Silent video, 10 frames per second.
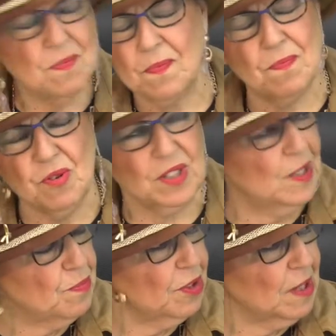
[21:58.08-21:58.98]

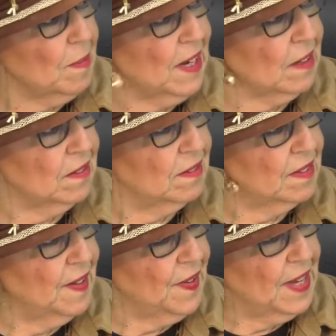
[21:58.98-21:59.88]
Brilliant, brilliant man.
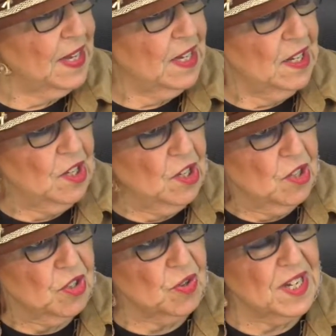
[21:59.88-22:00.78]

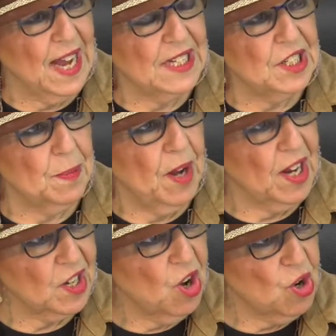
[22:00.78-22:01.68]
So the idea
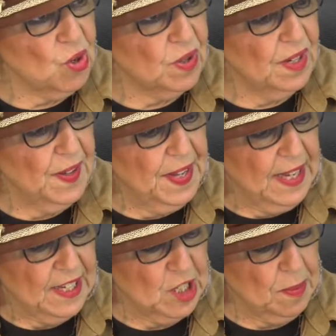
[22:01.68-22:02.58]
behind code
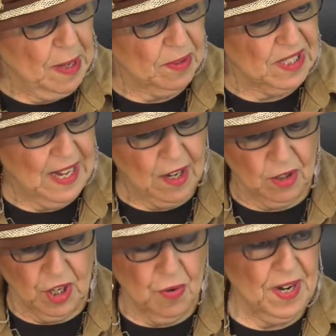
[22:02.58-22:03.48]
is to be able to not
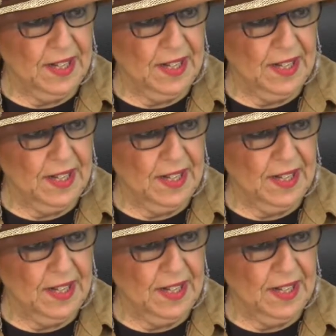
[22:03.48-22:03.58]
only create